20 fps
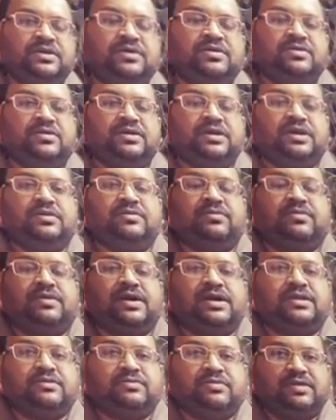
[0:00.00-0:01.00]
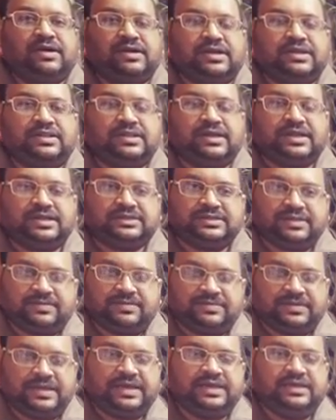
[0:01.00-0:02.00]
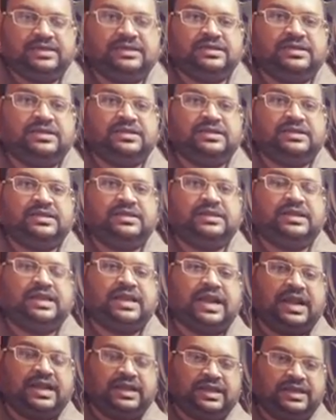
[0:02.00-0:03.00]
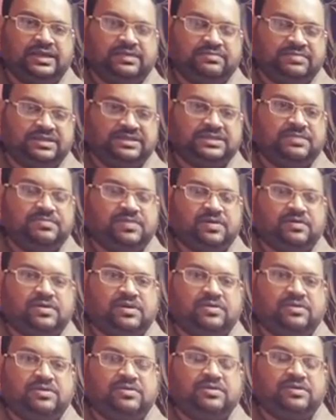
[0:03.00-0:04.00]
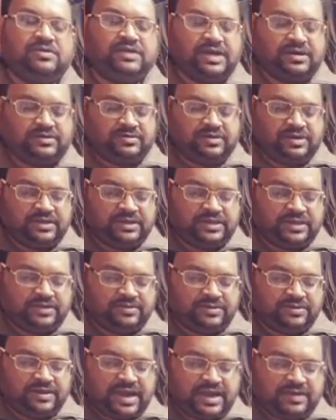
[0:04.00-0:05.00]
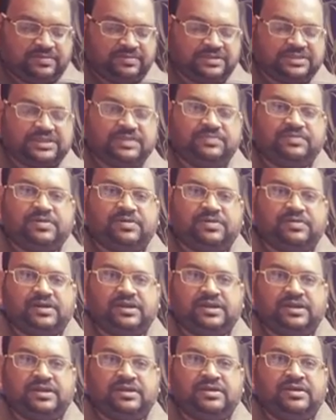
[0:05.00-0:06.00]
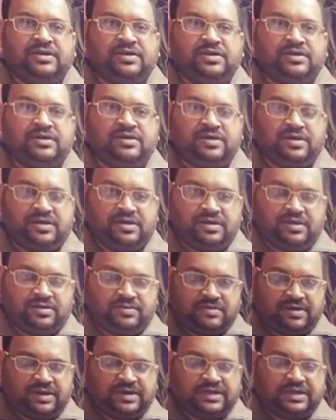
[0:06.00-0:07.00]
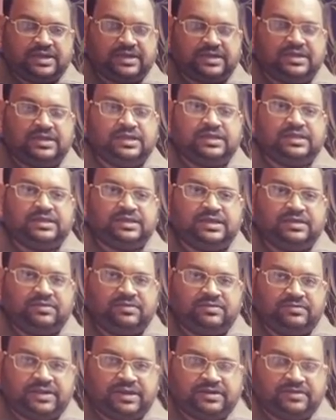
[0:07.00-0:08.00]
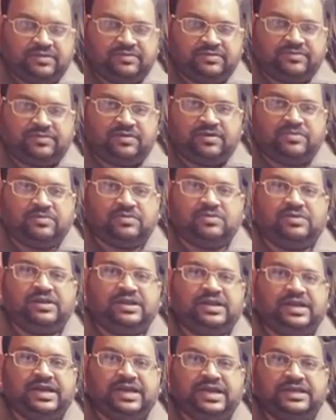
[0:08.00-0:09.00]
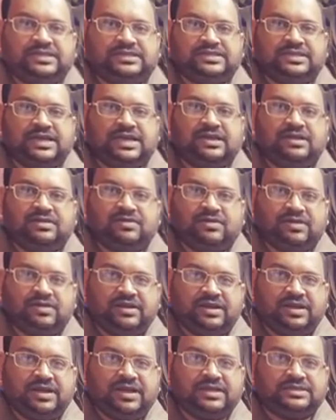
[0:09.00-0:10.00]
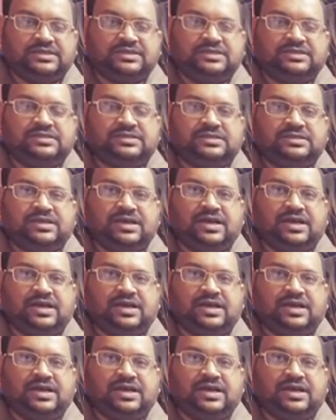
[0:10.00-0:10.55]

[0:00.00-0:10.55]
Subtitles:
what water they are supplying, they are adding bleaching powder. We know that when they will add bleaching powder in water, that will form chlorine gas, and chlorine gas is